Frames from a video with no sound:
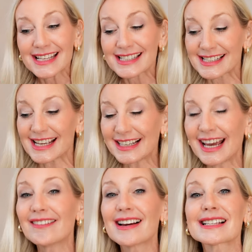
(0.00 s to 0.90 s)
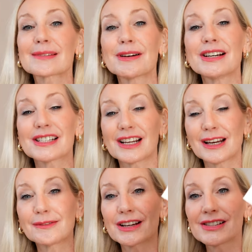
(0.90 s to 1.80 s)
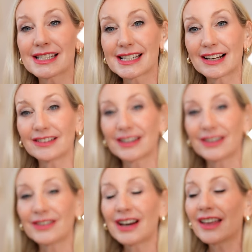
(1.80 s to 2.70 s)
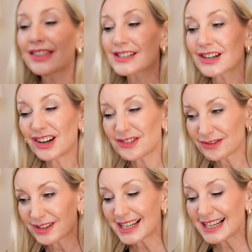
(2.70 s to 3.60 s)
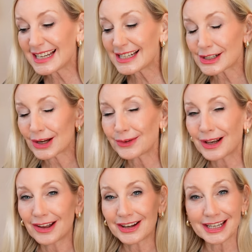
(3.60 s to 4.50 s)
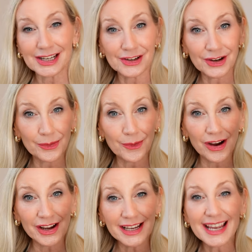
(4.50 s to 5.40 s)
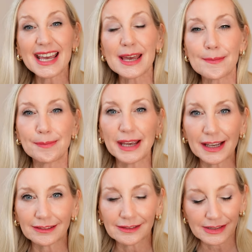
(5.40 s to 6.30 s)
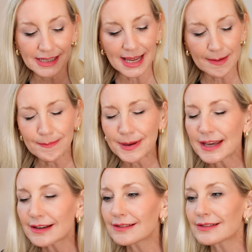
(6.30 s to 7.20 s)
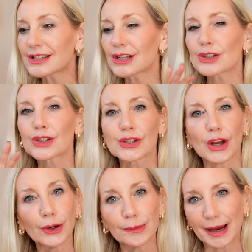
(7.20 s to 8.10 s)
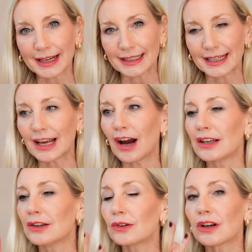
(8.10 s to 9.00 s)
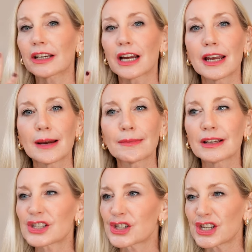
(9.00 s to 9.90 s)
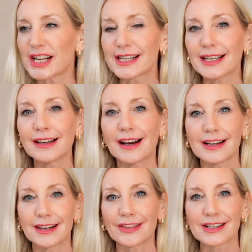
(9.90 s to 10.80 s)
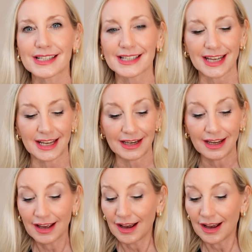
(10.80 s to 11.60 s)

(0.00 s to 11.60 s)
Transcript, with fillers: Skincare expert, and I'm going to tell you that I really don't like it. You know why? It pills. It pills so badly. I look like I am shedding another skin.